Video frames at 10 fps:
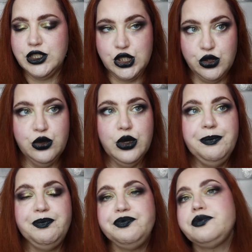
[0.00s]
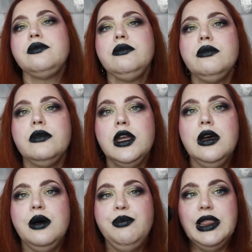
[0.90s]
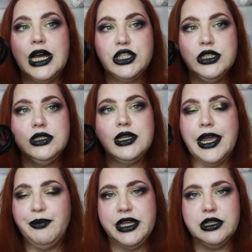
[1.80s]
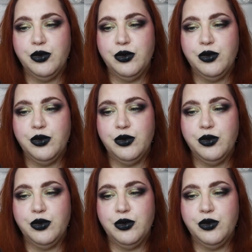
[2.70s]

2 blushes. I picked